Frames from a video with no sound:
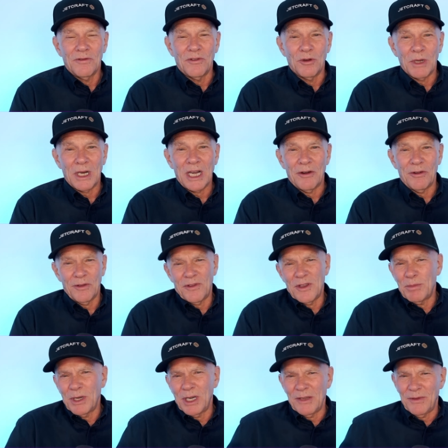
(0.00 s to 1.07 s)
for McLaren. If you
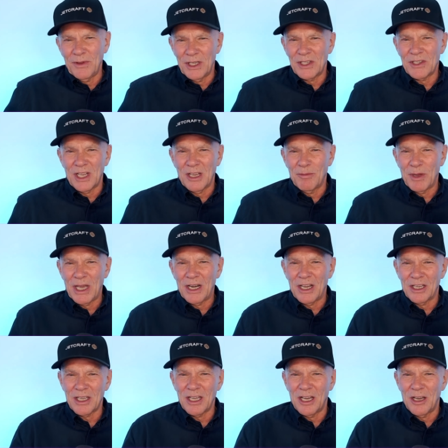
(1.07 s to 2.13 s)
believe in this thing about
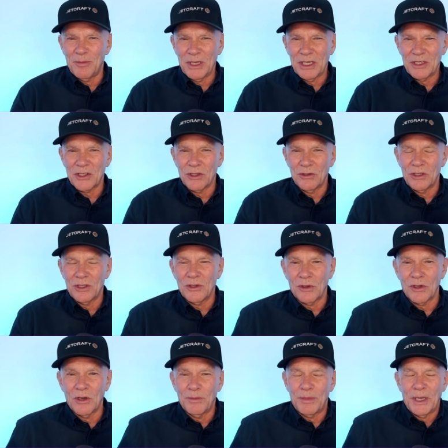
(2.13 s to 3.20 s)
a car being suited to a
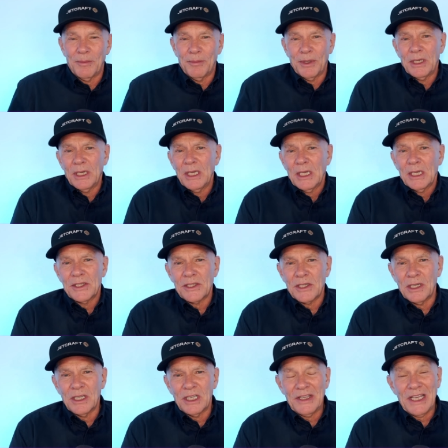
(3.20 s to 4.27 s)
compound, but
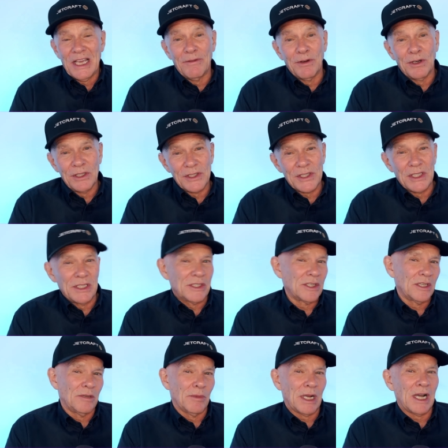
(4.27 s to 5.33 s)
certainly the evidence is
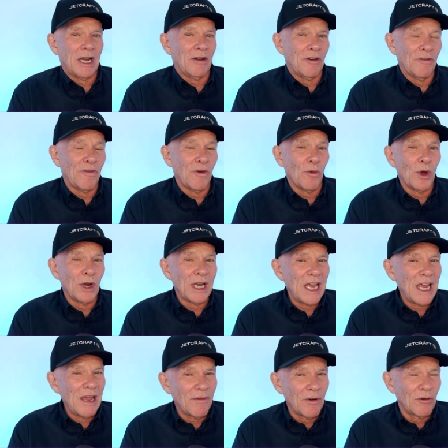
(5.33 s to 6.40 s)
that the McLaren, for
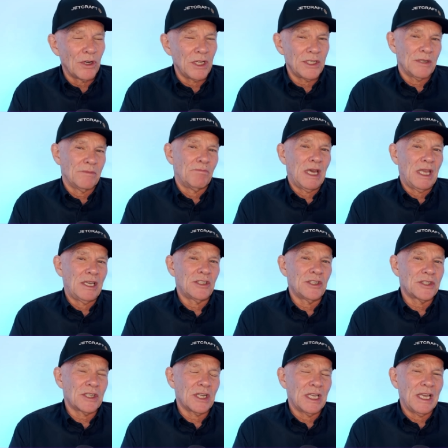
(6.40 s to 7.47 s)
whatever reason,
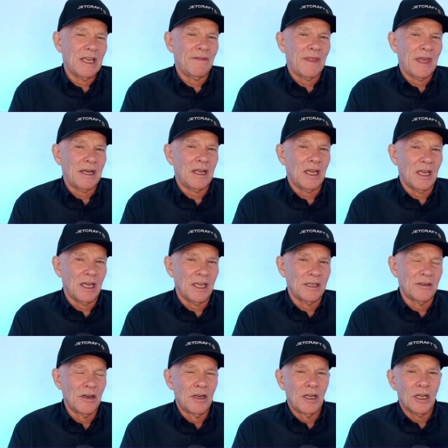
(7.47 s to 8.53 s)
manages to get that
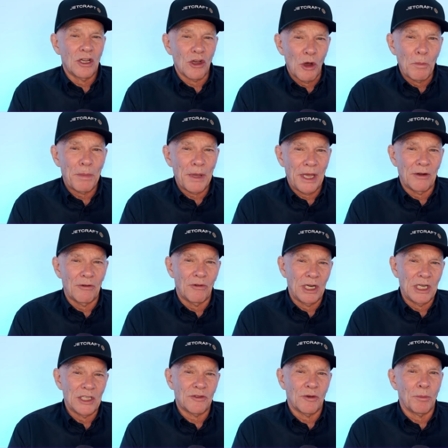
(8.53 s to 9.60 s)
hard compound
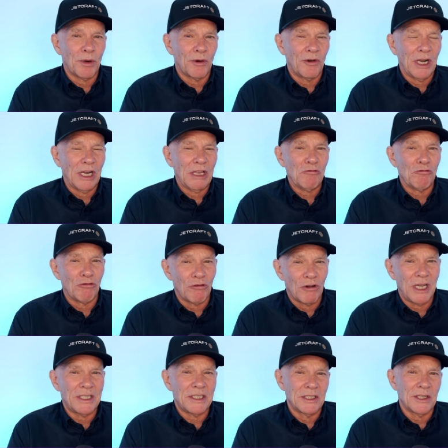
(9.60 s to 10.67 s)
range from Pirelli
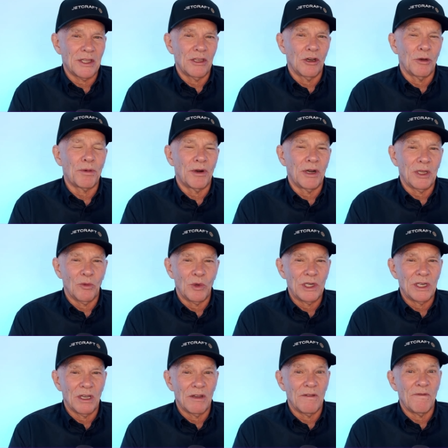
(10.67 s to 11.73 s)
right into the operating
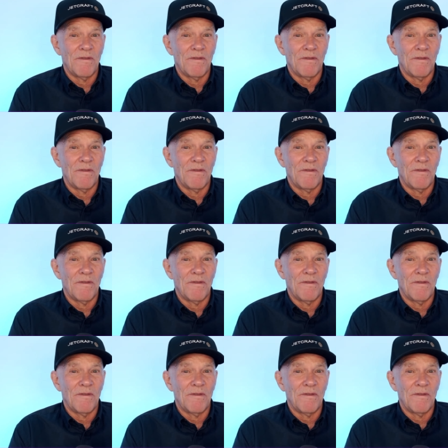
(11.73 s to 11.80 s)
window